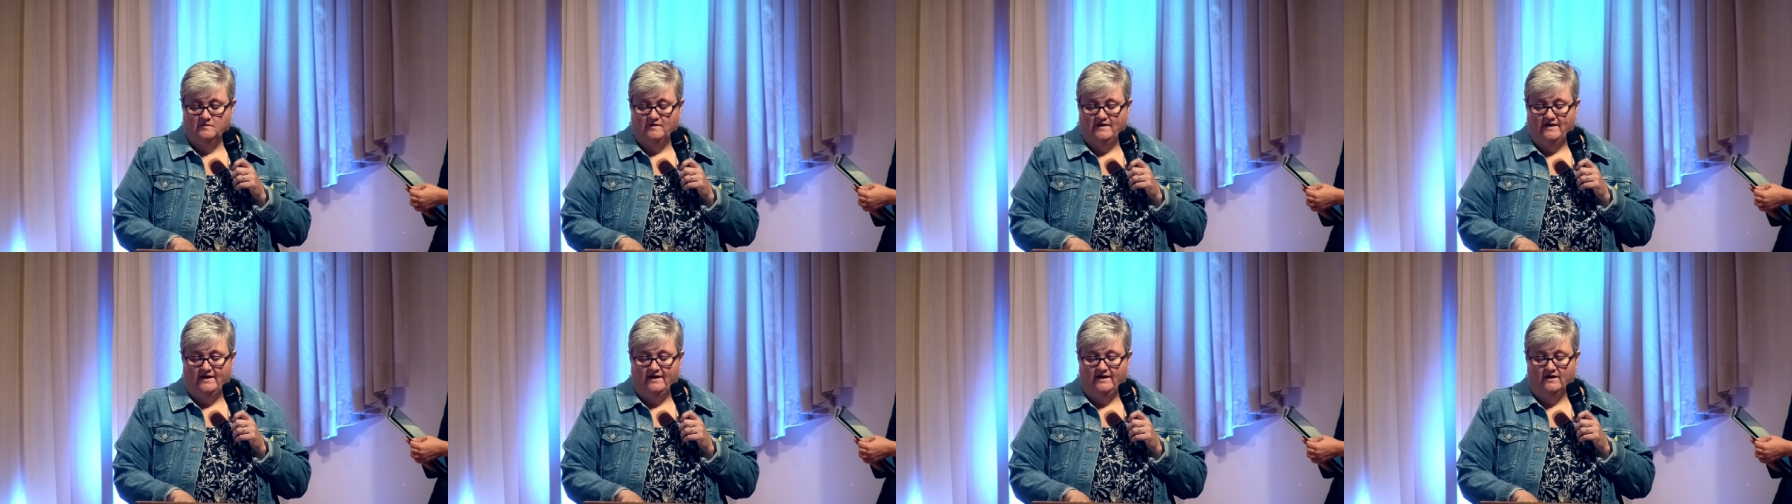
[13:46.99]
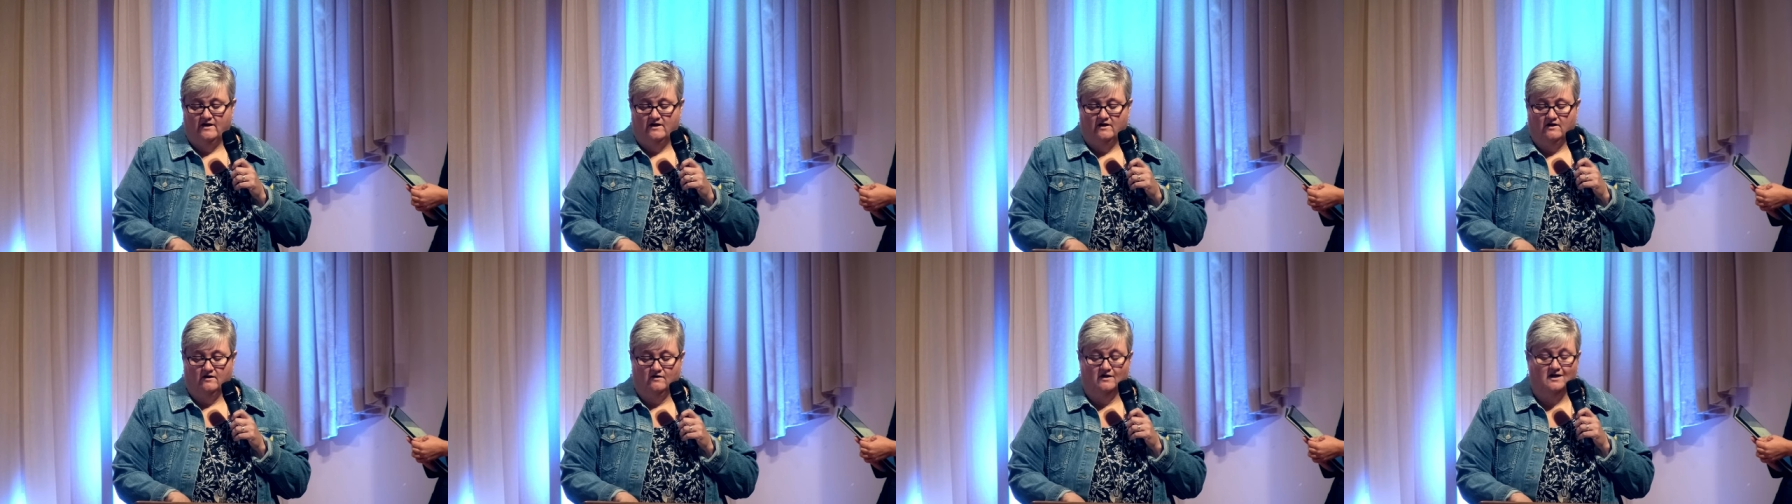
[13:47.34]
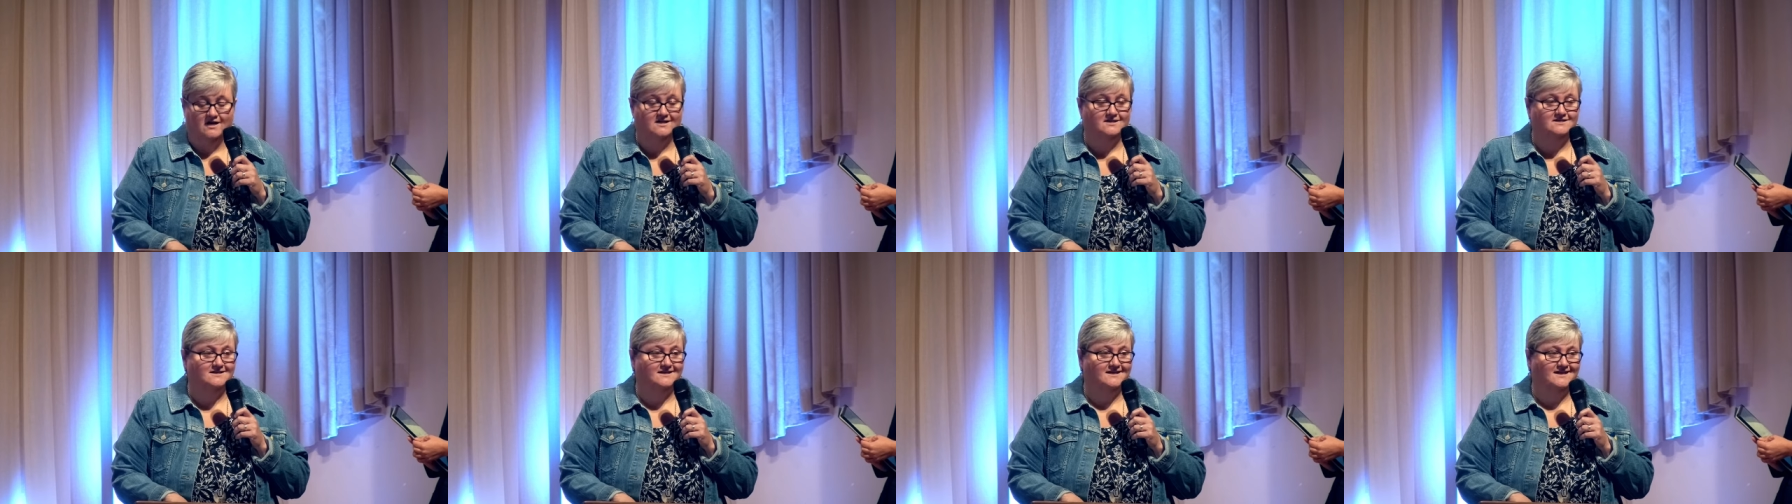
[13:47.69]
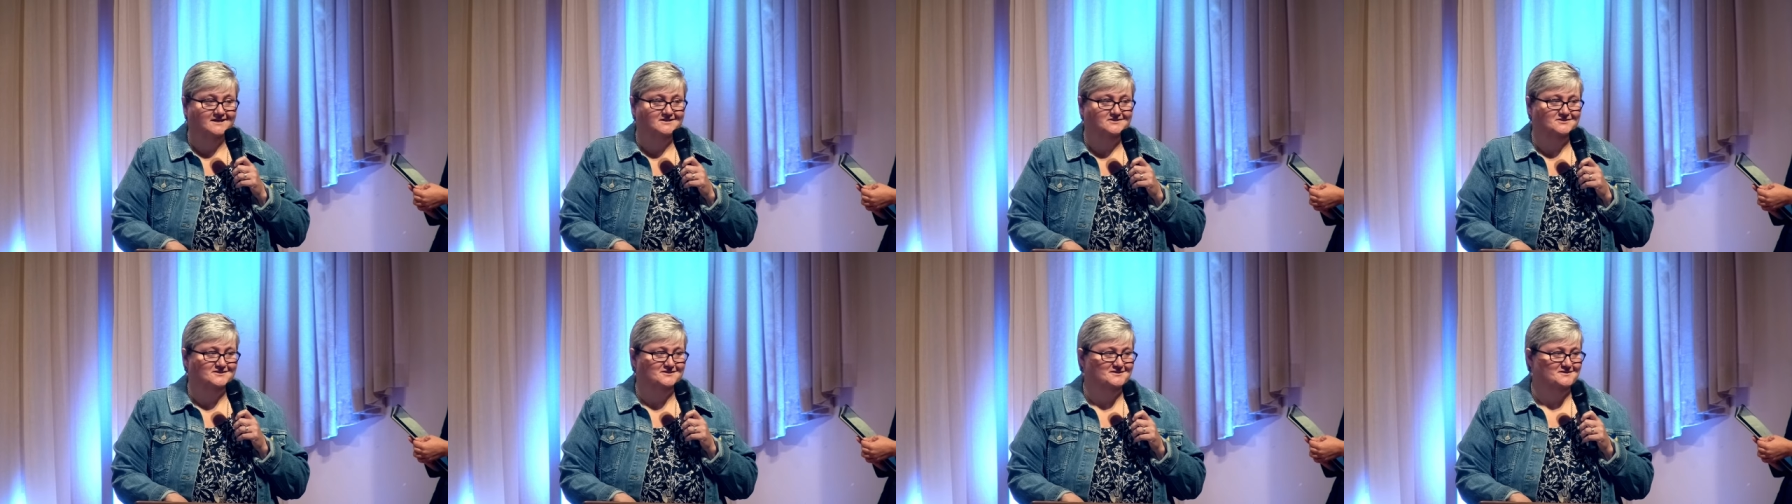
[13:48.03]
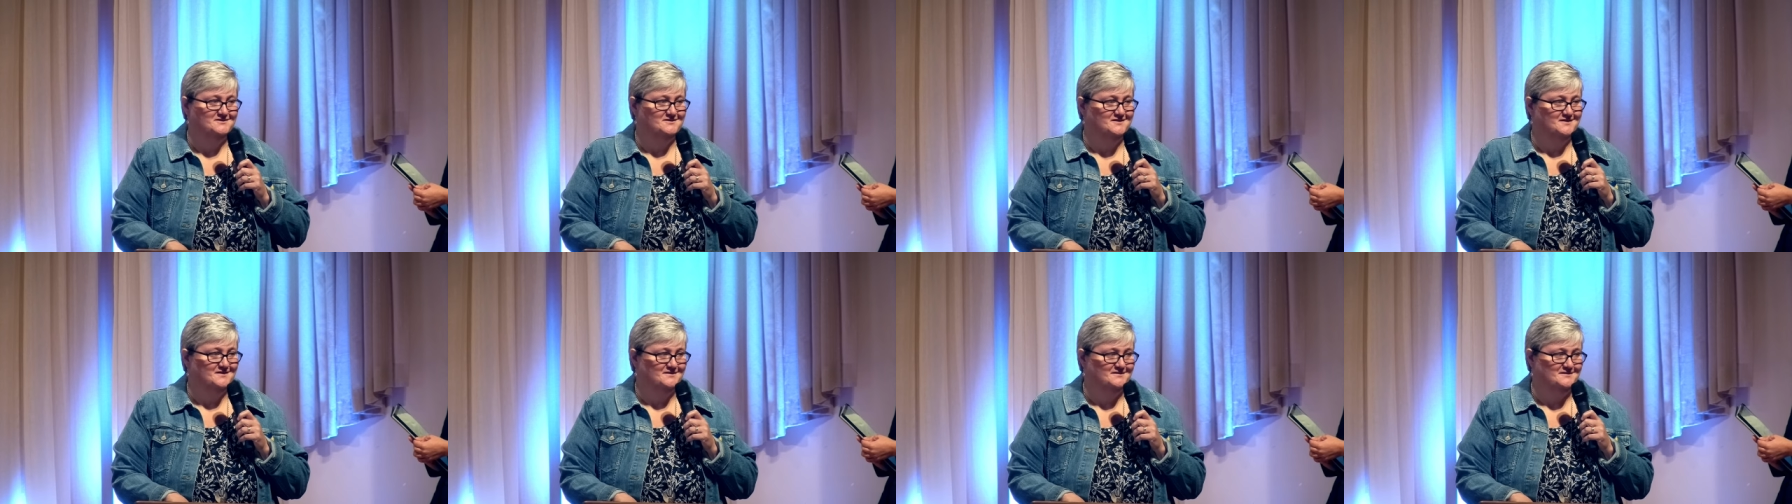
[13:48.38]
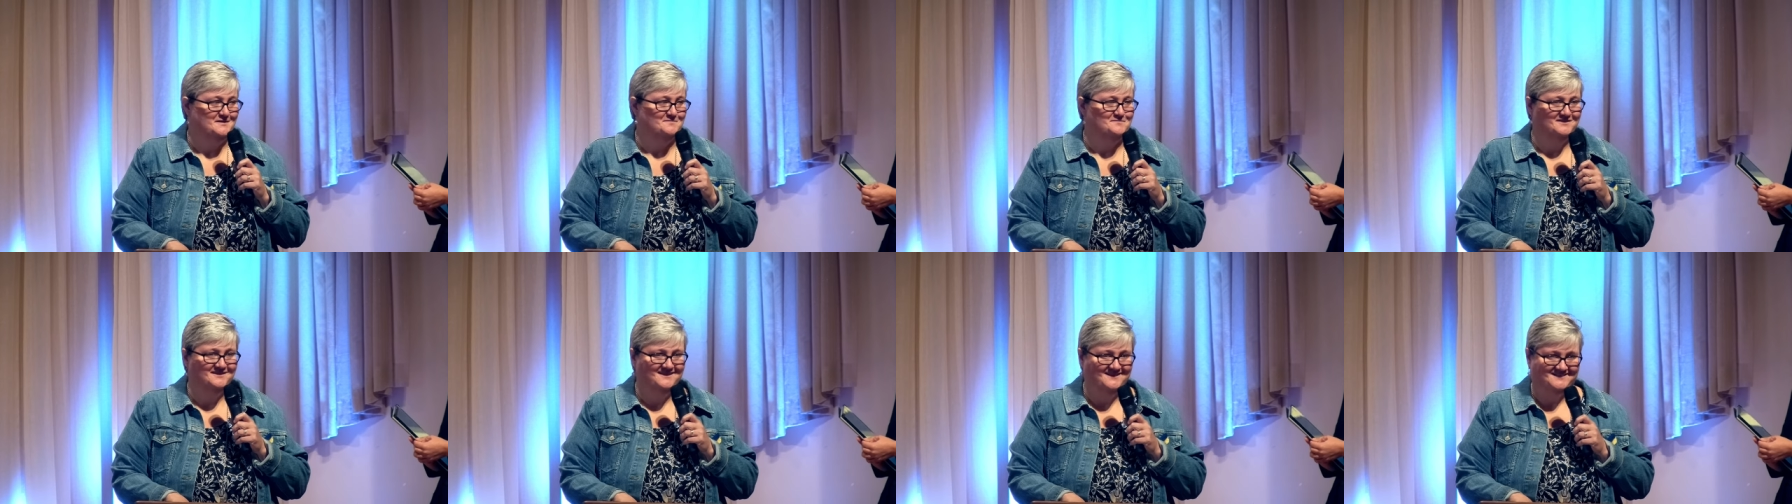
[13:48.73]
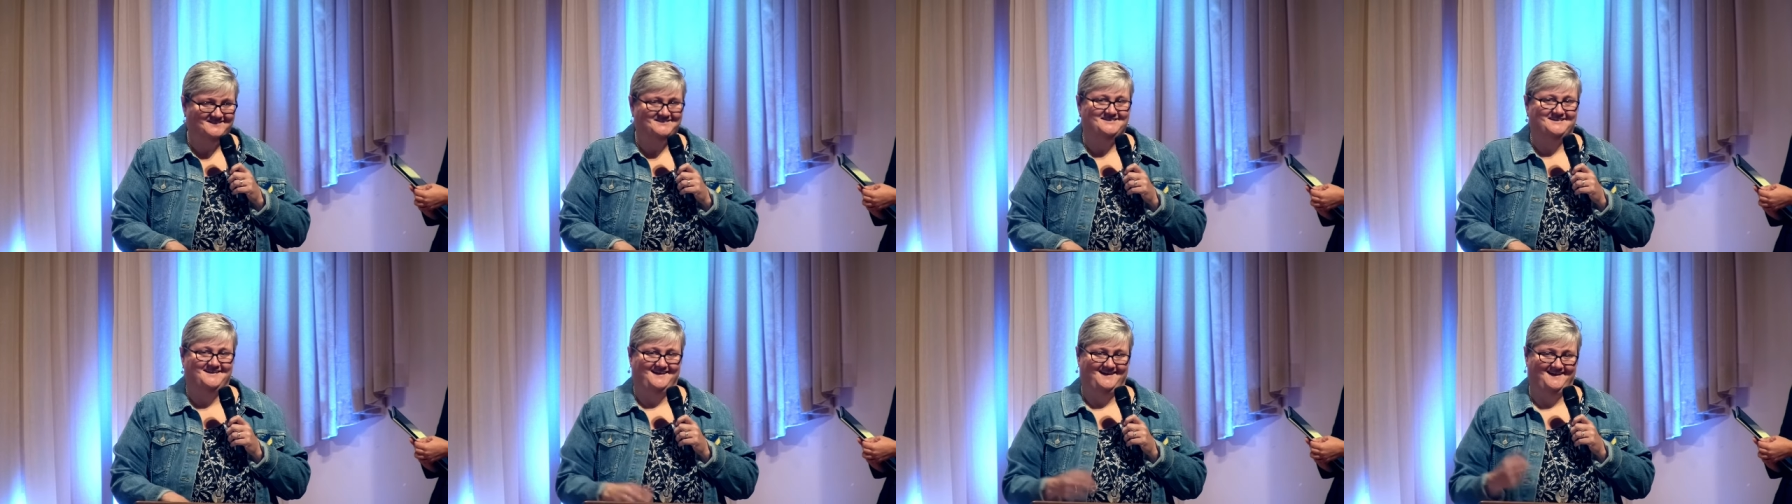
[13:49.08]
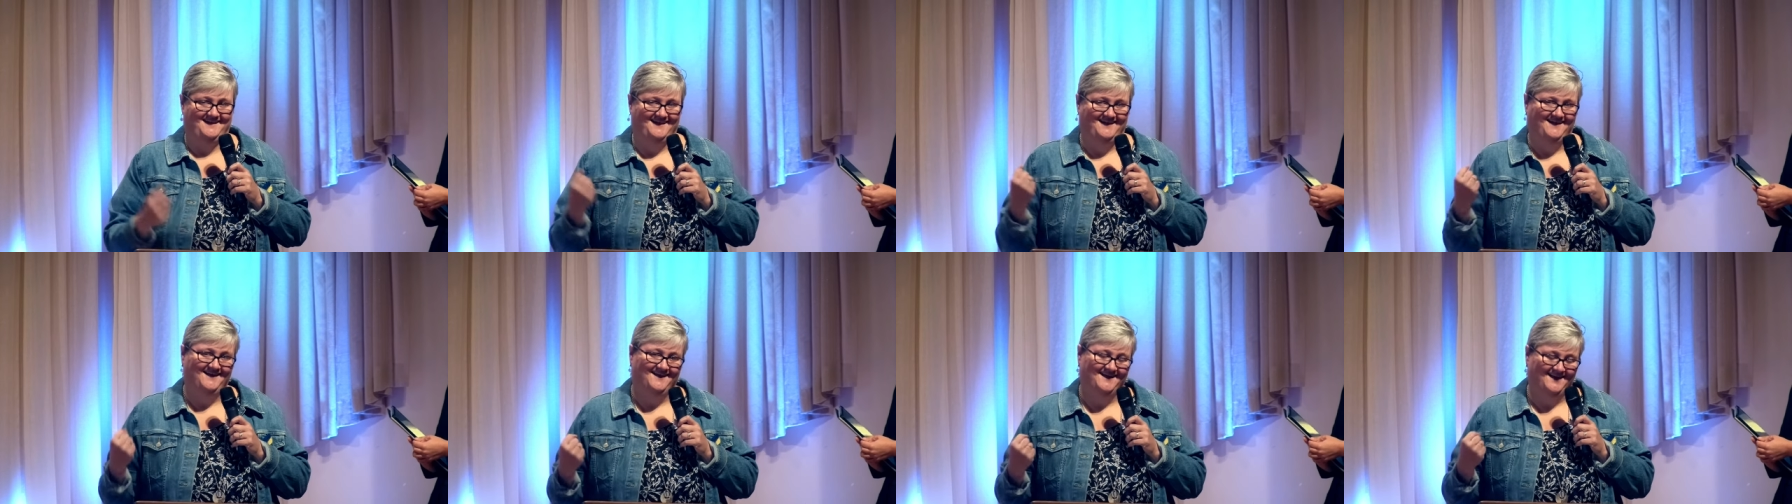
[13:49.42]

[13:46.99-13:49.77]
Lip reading: planning our kitchen demolition.